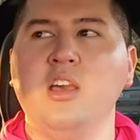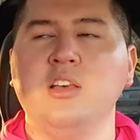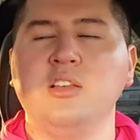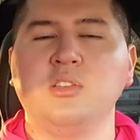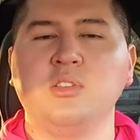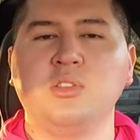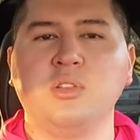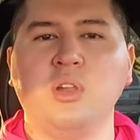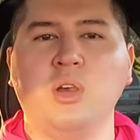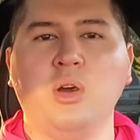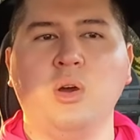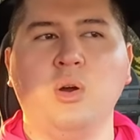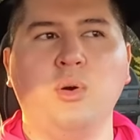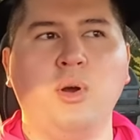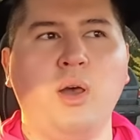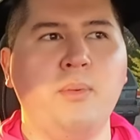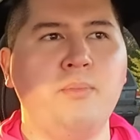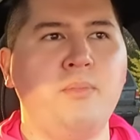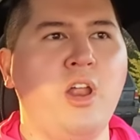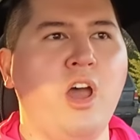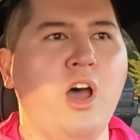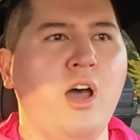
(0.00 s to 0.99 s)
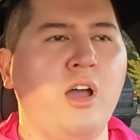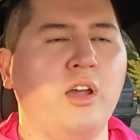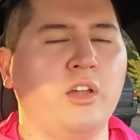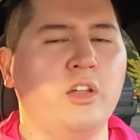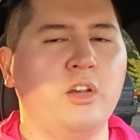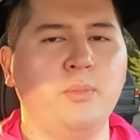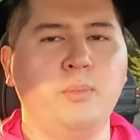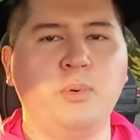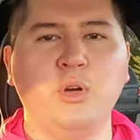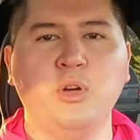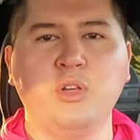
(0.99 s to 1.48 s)
So I'm not
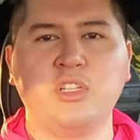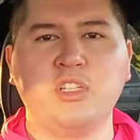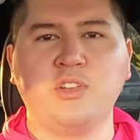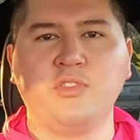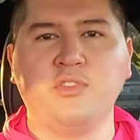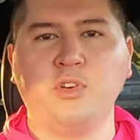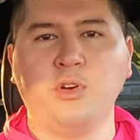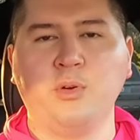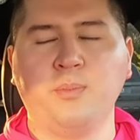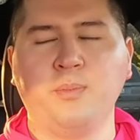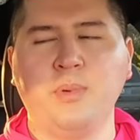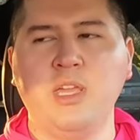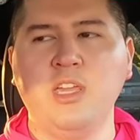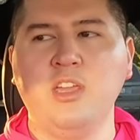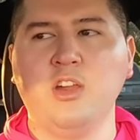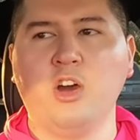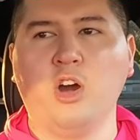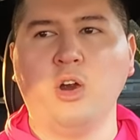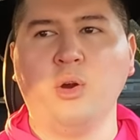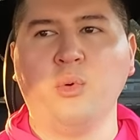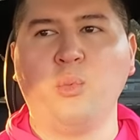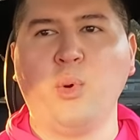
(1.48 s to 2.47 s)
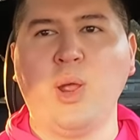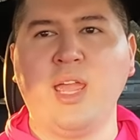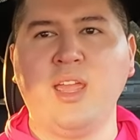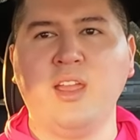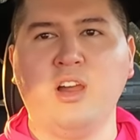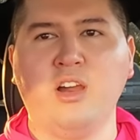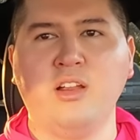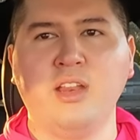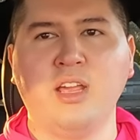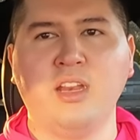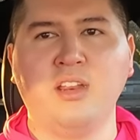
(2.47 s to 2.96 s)
gonna push for PR
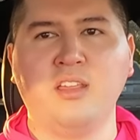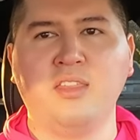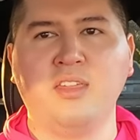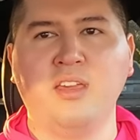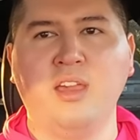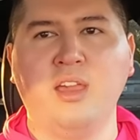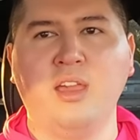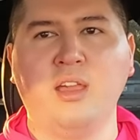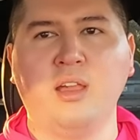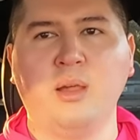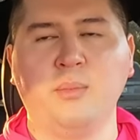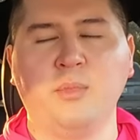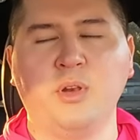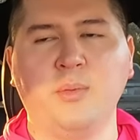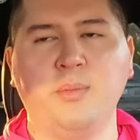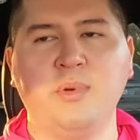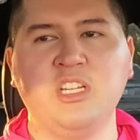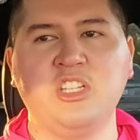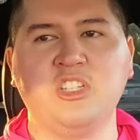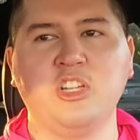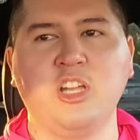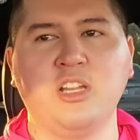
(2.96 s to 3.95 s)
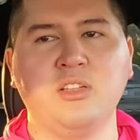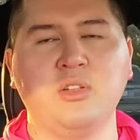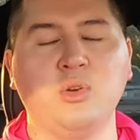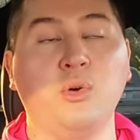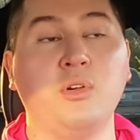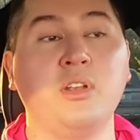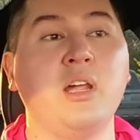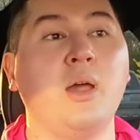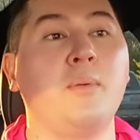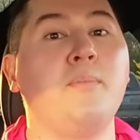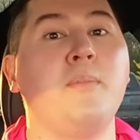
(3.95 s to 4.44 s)
weight on anything. I'm gonna be
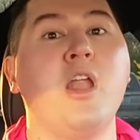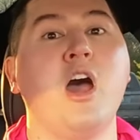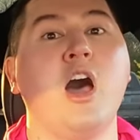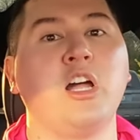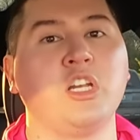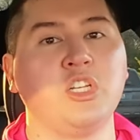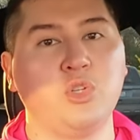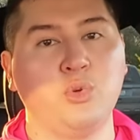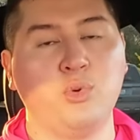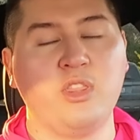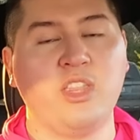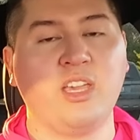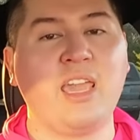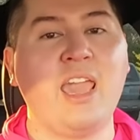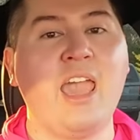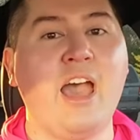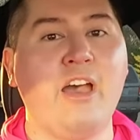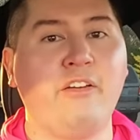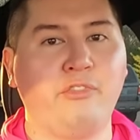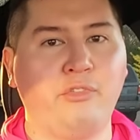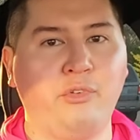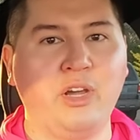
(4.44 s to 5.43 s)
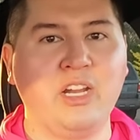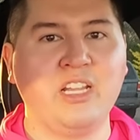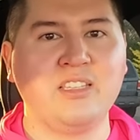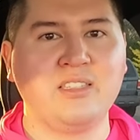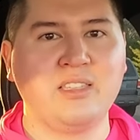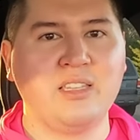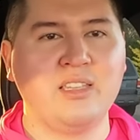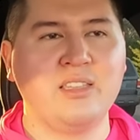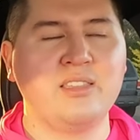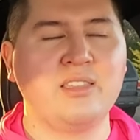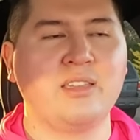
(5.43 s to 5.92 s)
gentle, and I'm not doing the calf
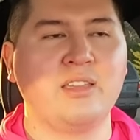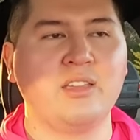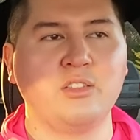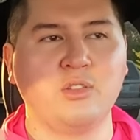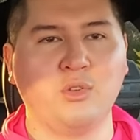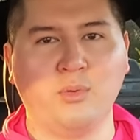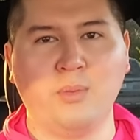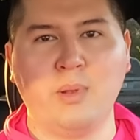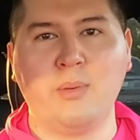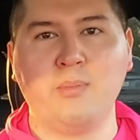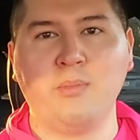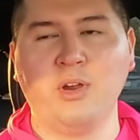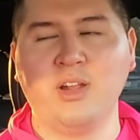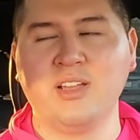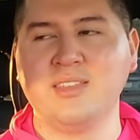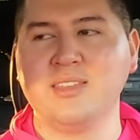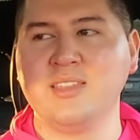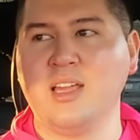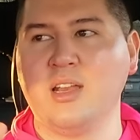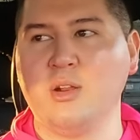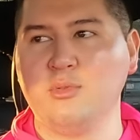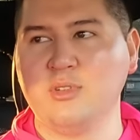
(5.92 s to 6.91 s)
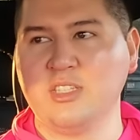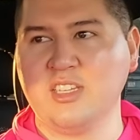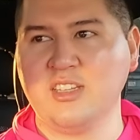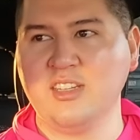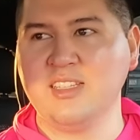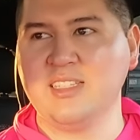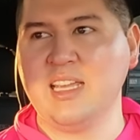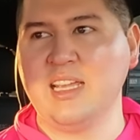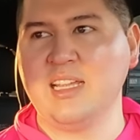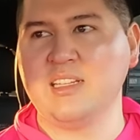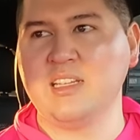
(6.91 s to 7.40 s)
raises, because remember I said I was
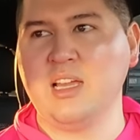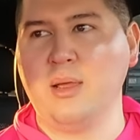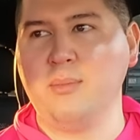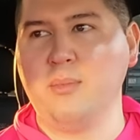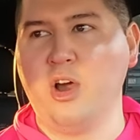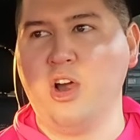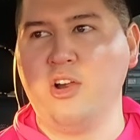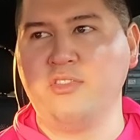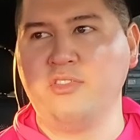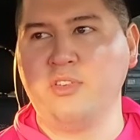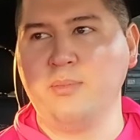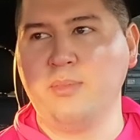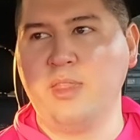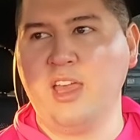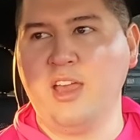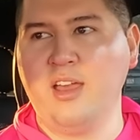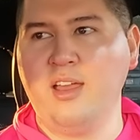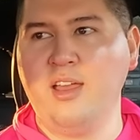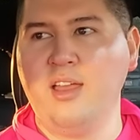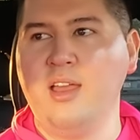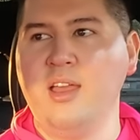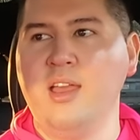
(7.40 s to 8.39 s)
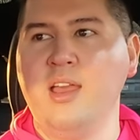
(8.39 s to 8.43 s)
gonna take time off from that.